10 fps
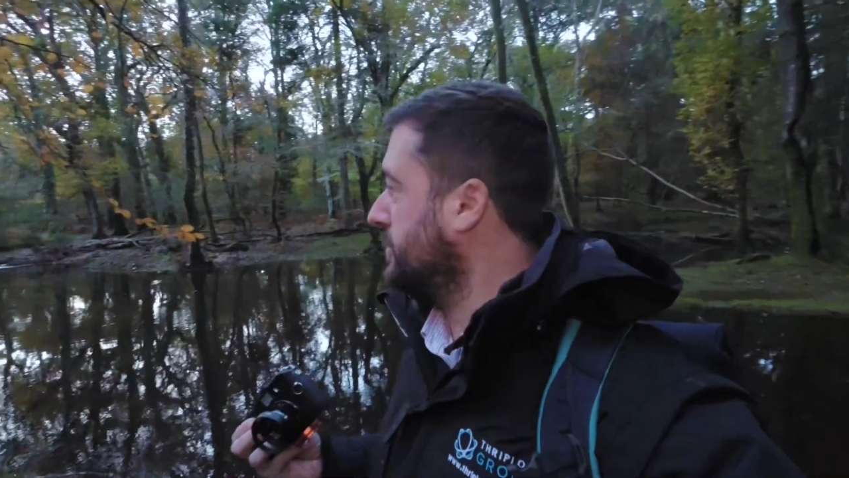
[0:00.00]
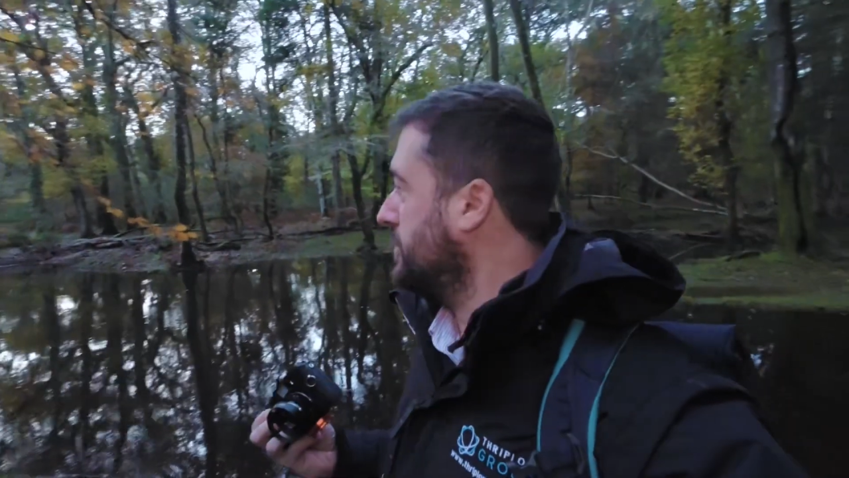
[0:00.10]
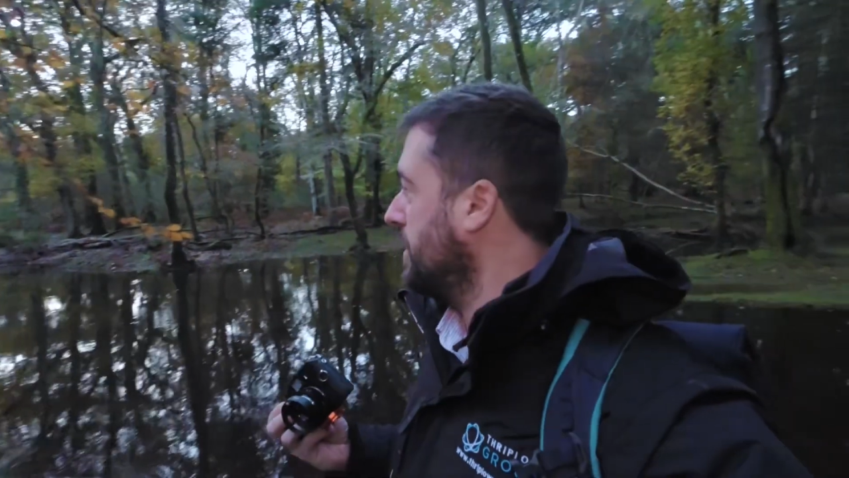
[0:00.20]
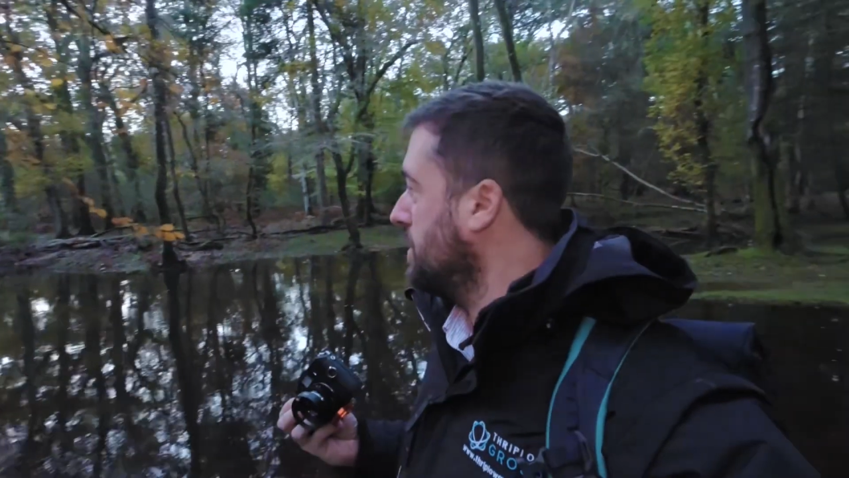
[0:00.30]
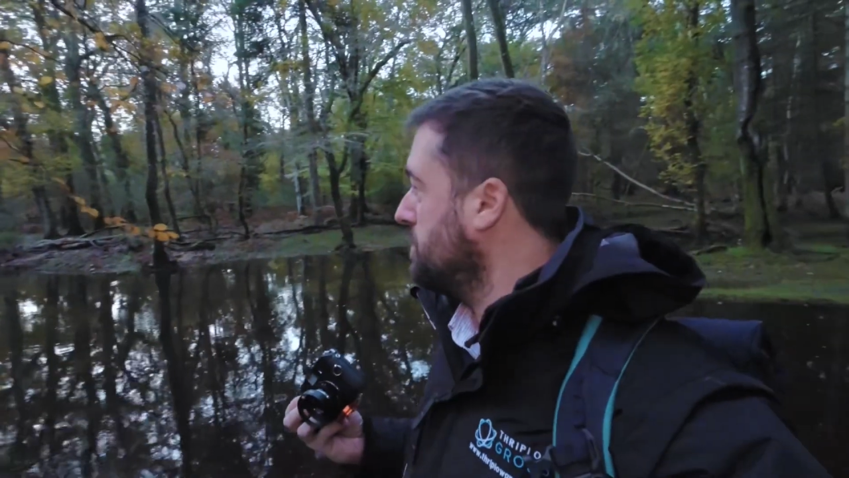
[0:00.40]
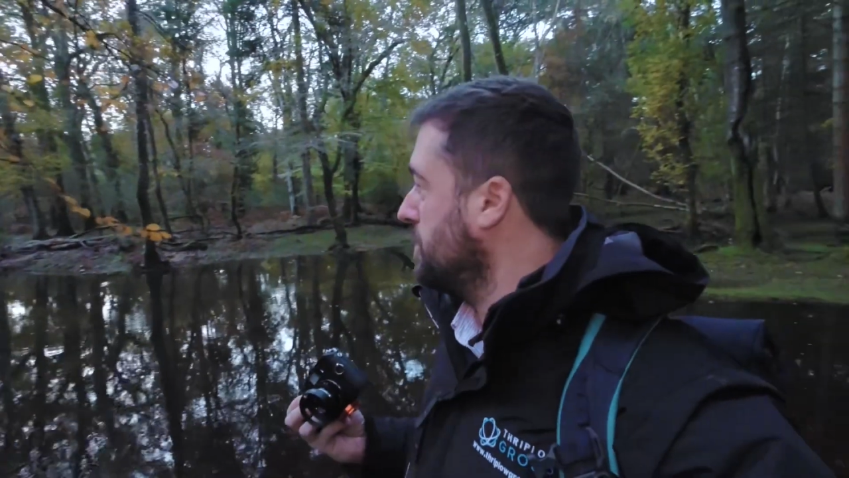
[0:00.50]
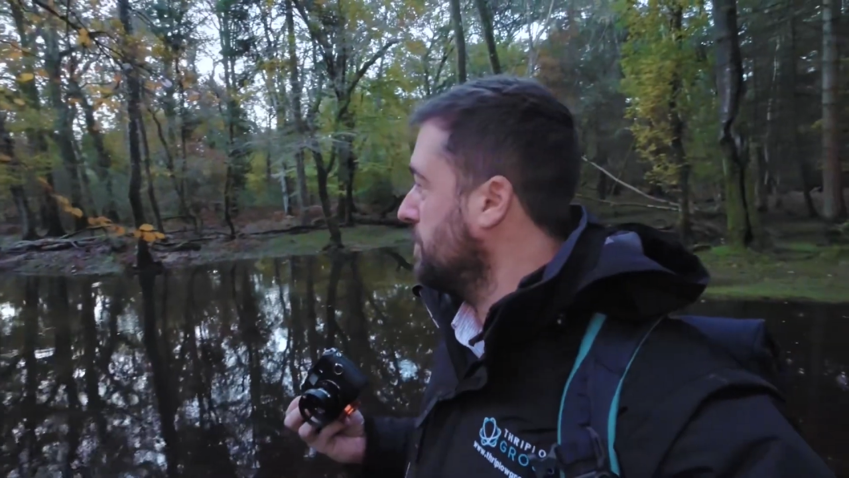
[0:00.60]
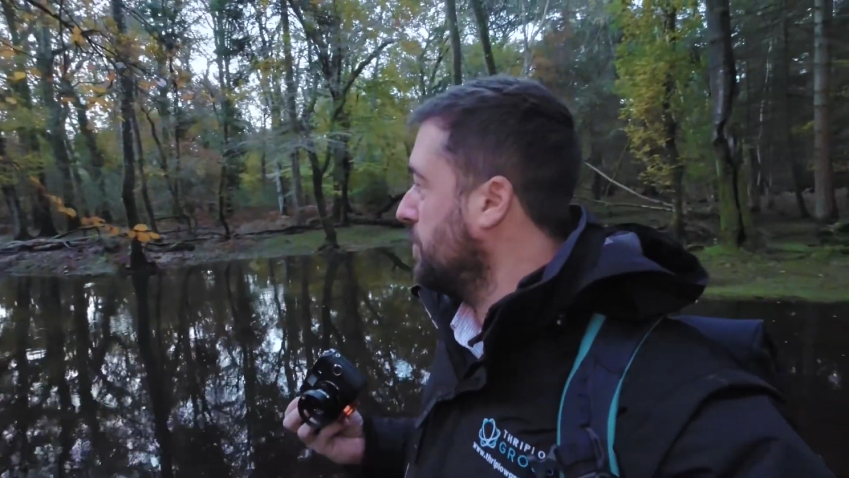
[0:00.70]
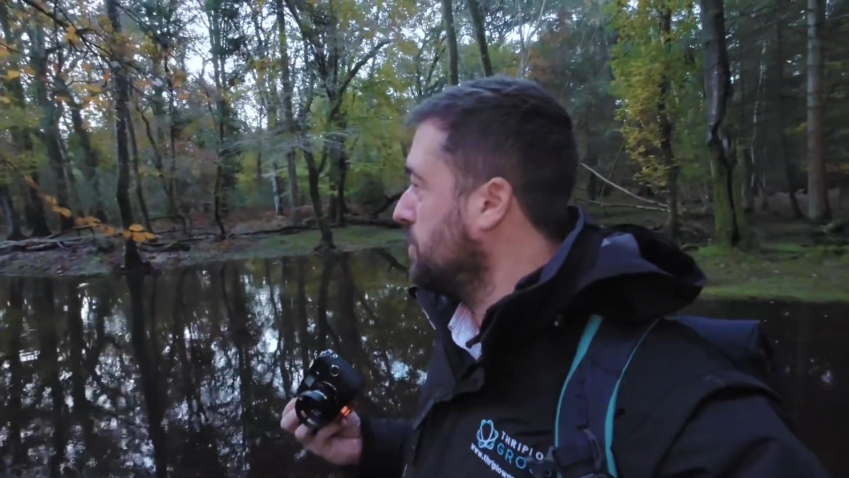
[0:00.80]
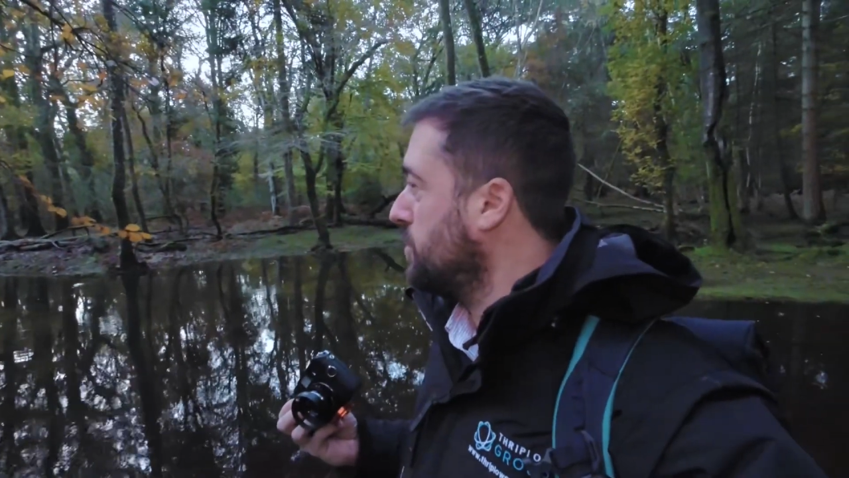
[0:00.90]
still a
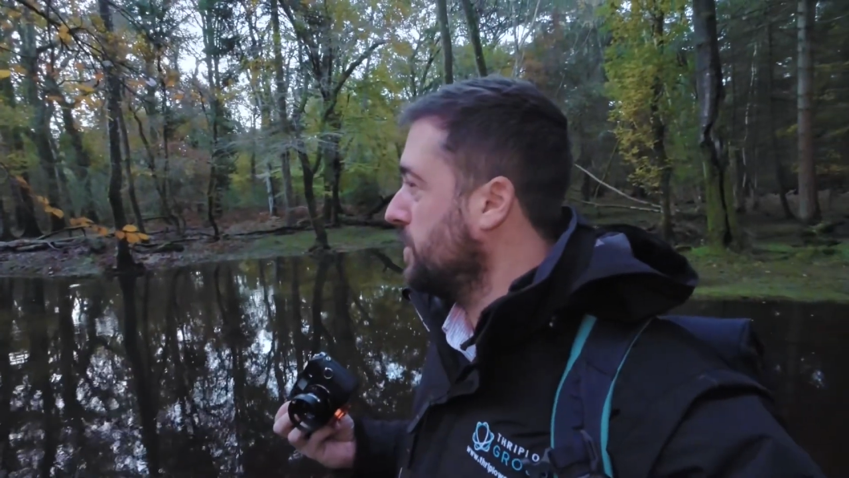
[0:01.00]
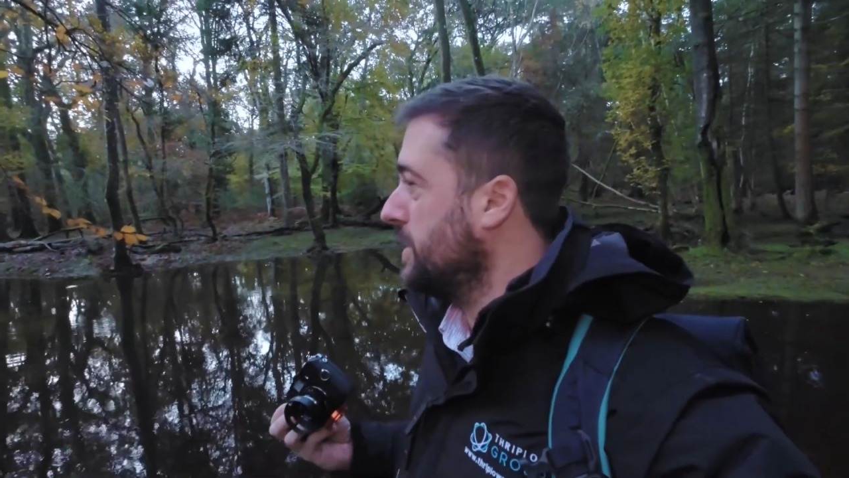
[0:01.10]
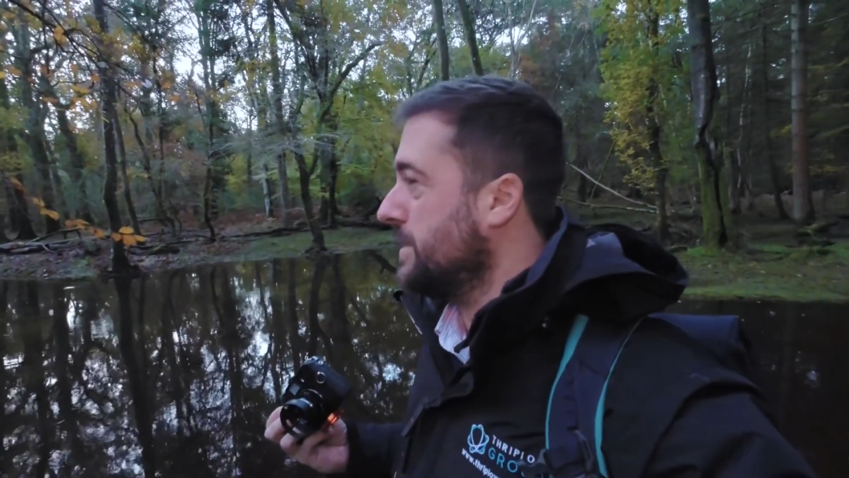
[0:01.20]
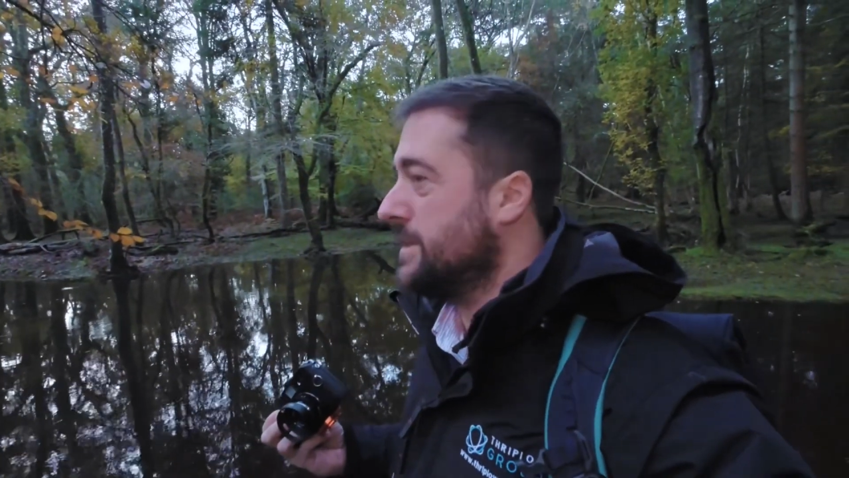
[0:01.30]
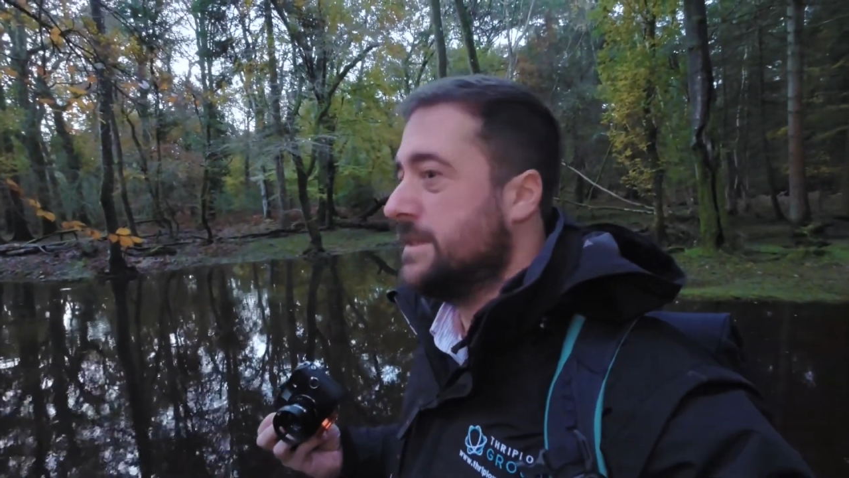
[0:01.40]
beautiful morning.